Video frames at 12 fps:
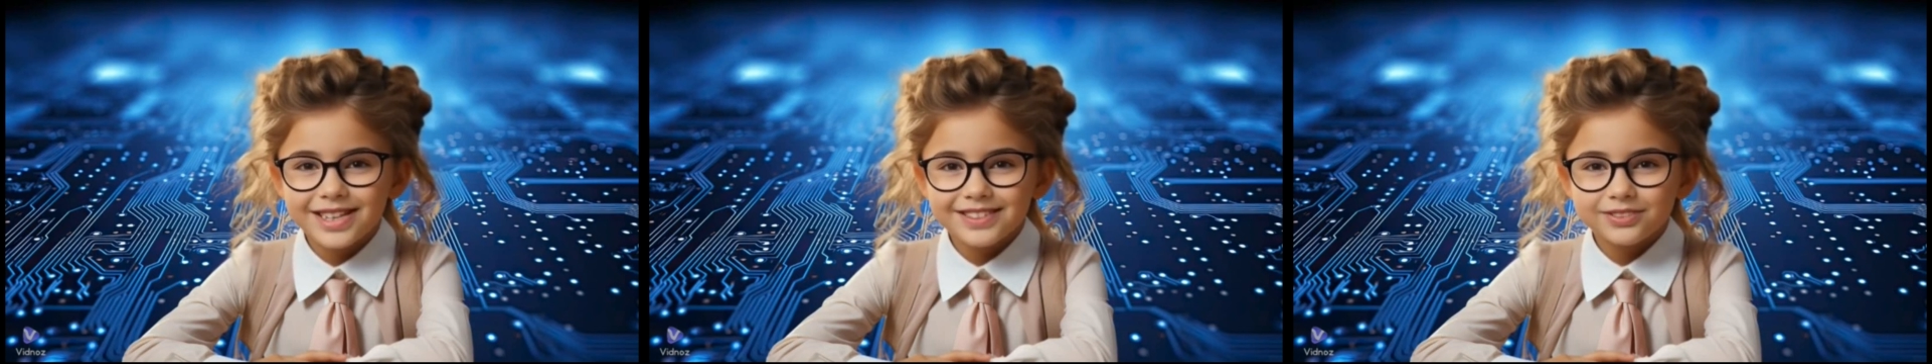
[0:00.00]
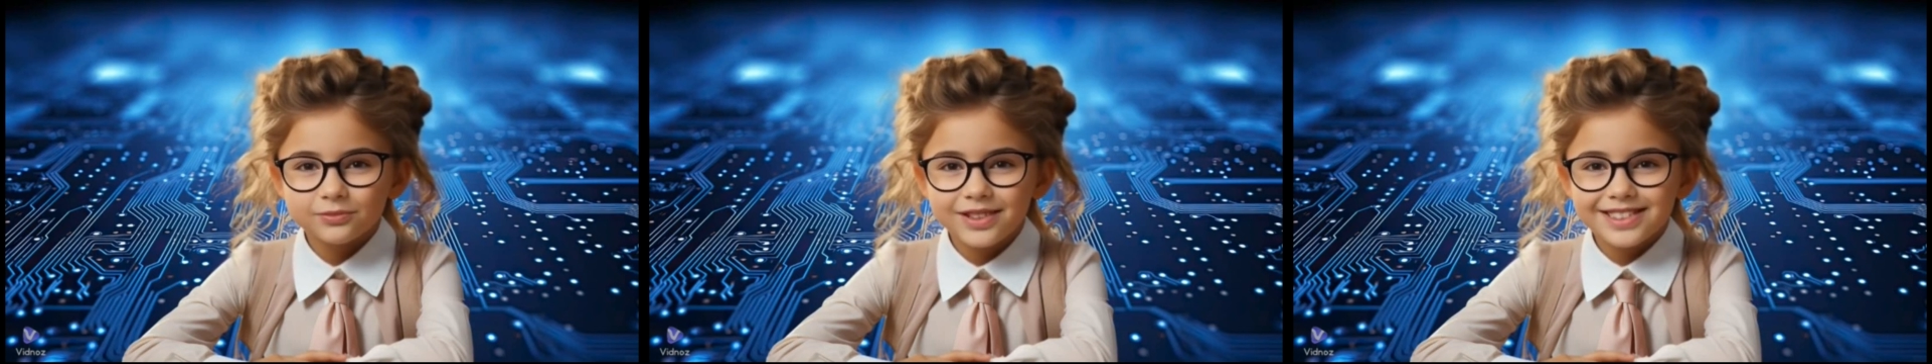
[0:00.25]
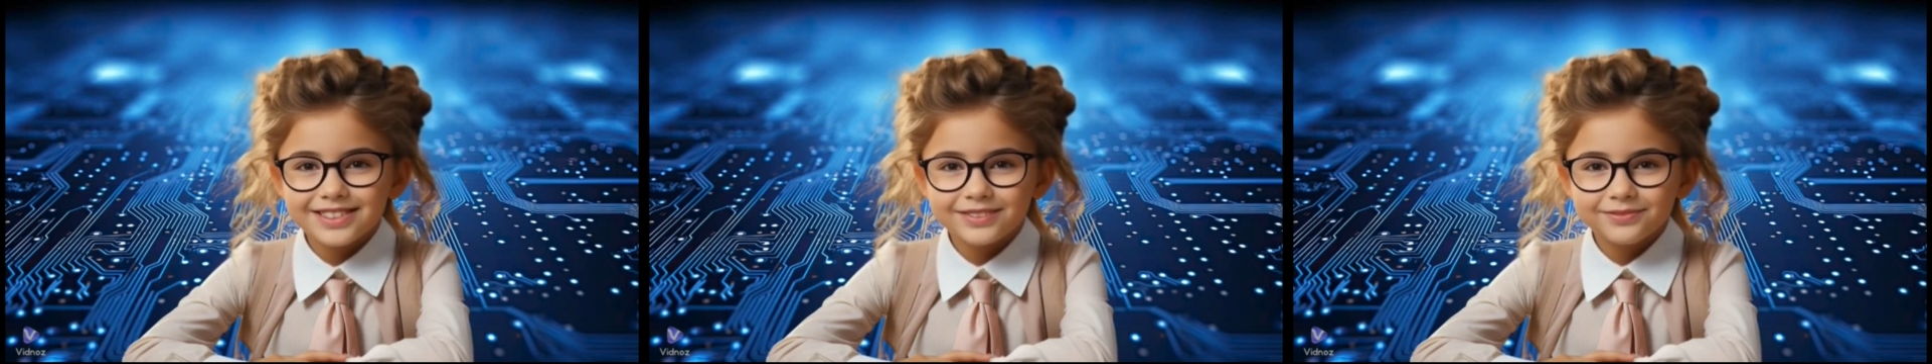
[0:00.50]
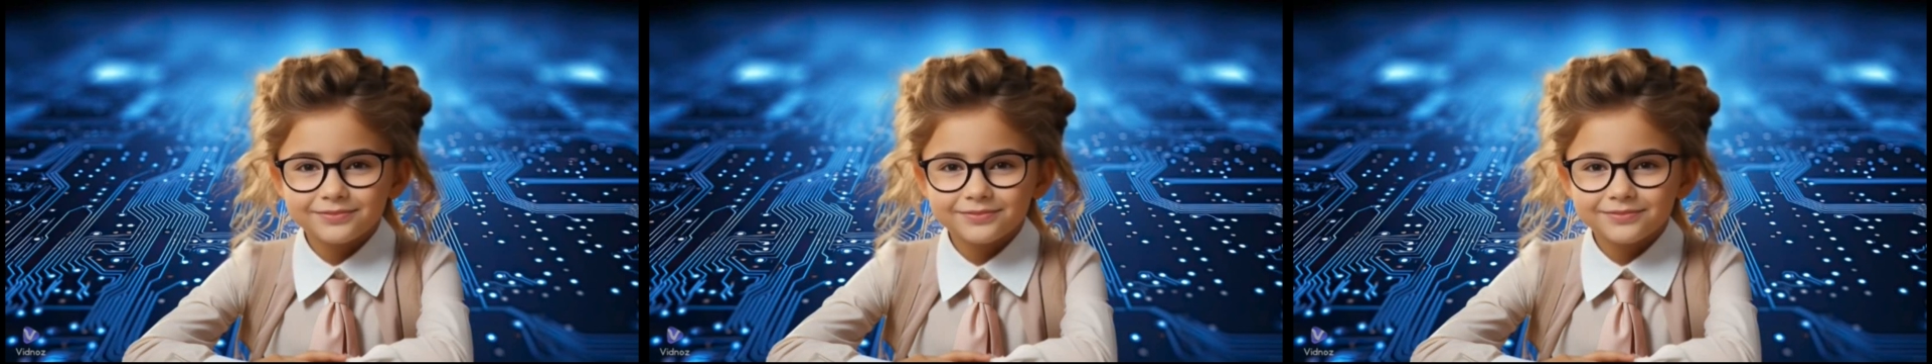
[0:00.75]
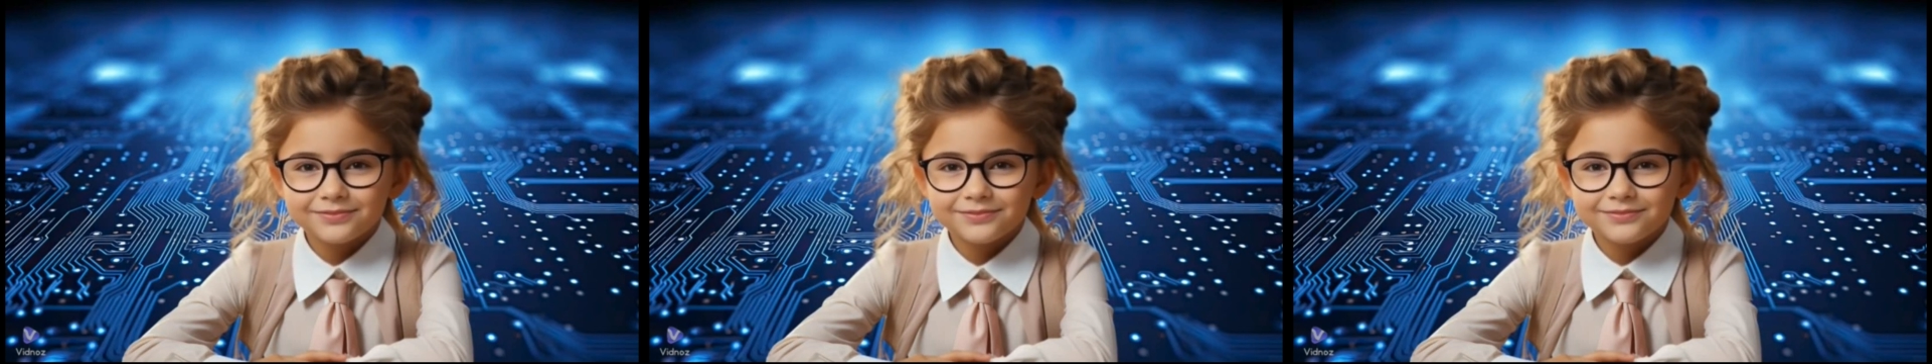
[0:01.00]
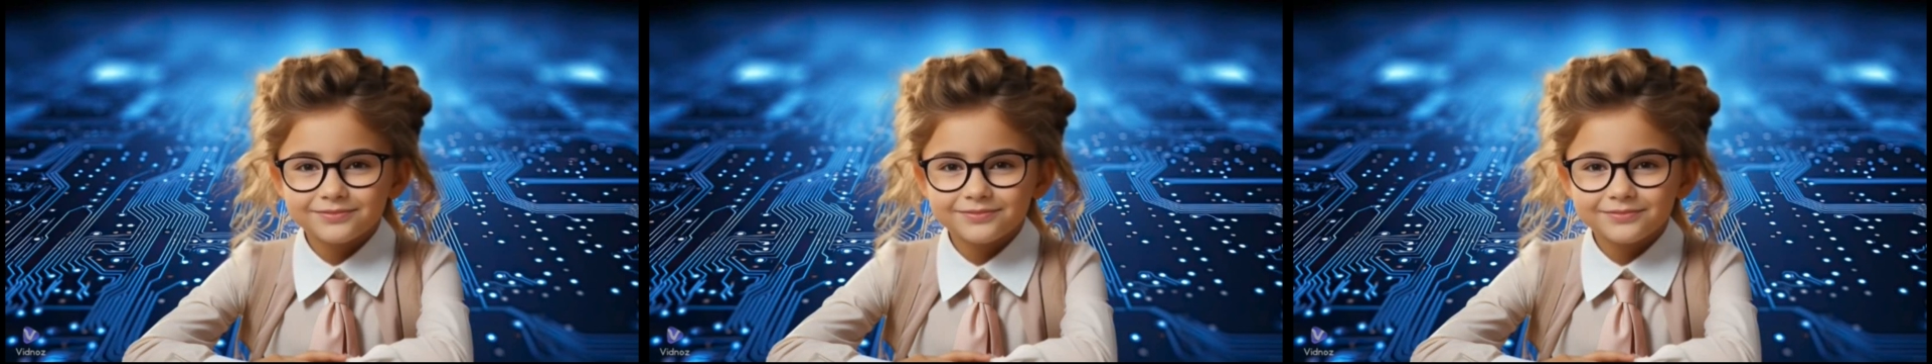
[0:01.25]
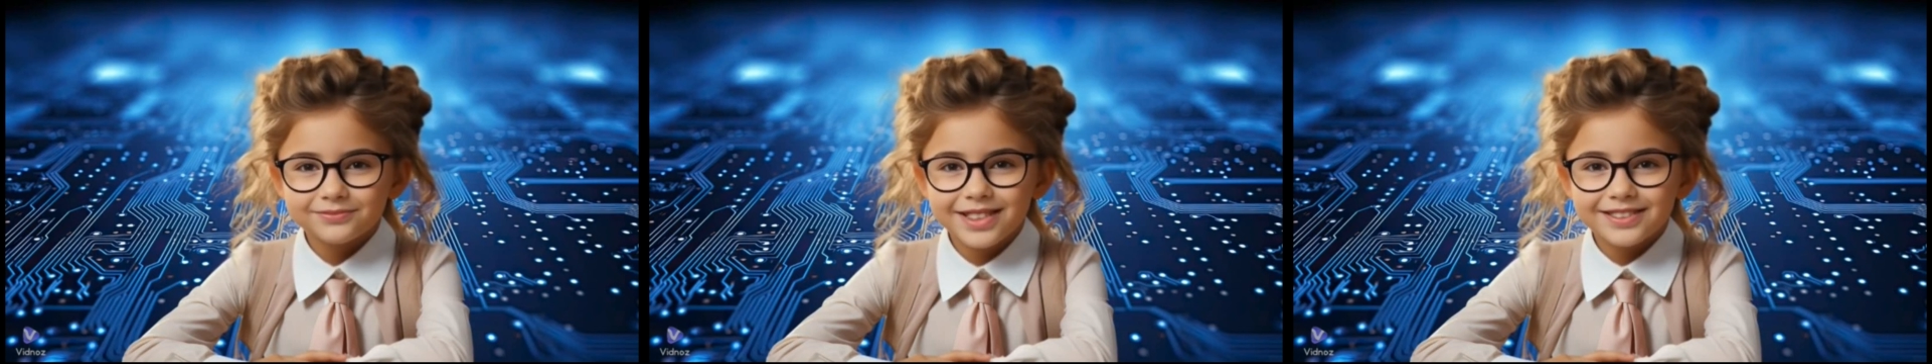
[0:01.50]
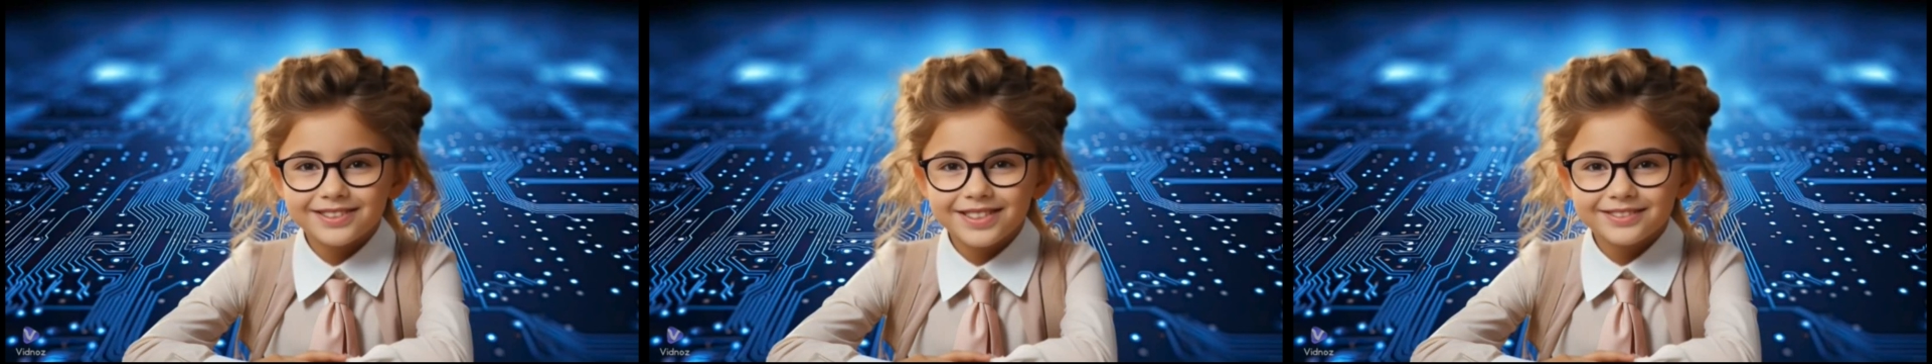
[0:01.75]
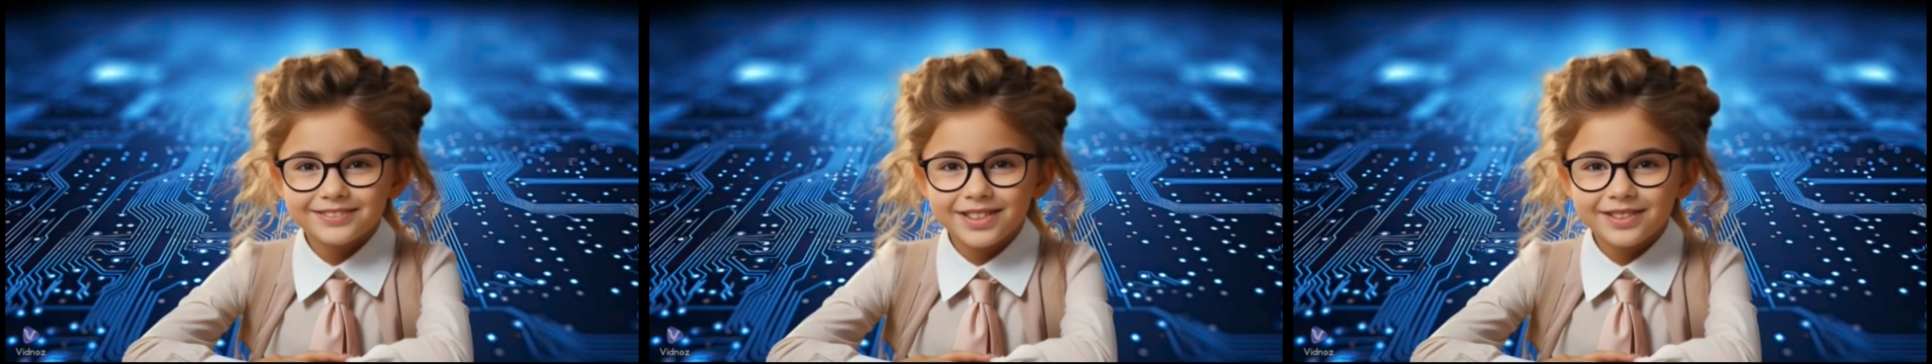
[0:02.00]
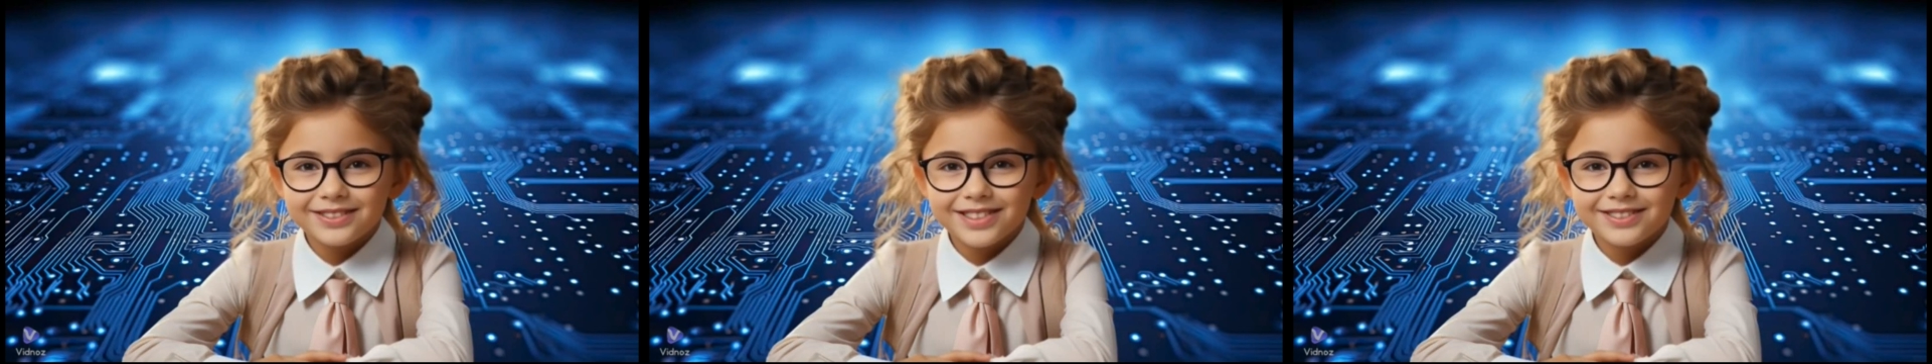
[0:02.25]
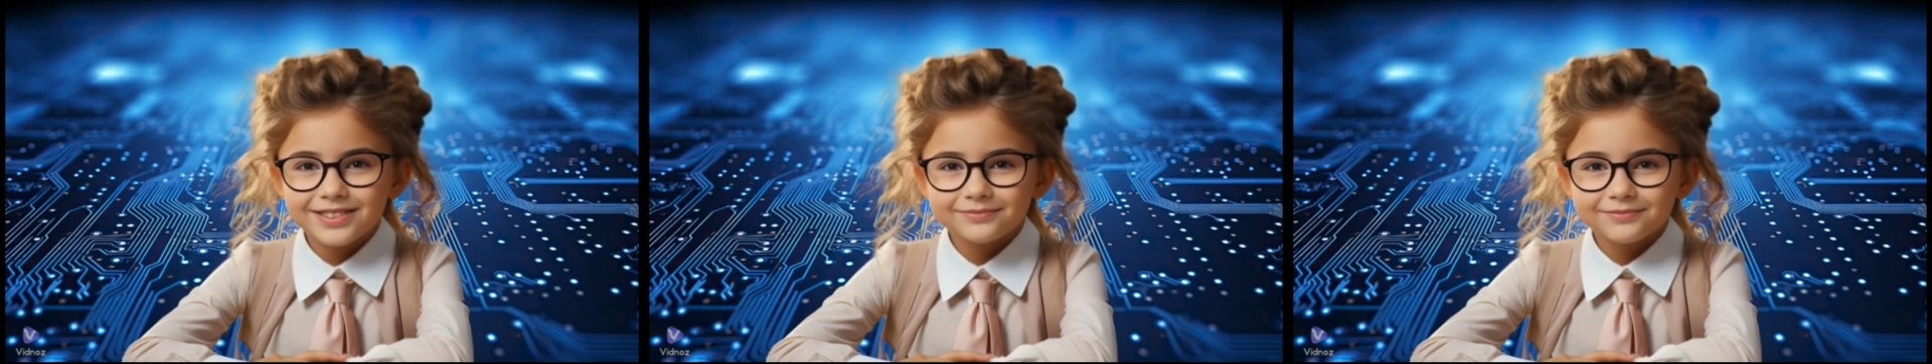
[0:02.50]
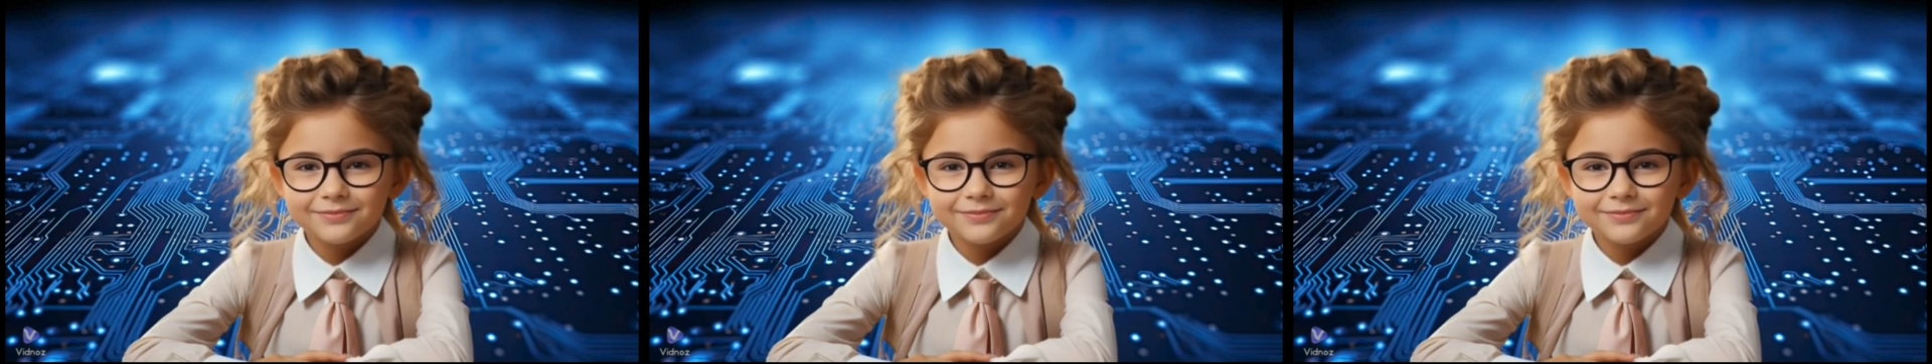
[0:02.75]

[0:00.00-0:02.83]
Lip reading: Are you ready? Let's get started.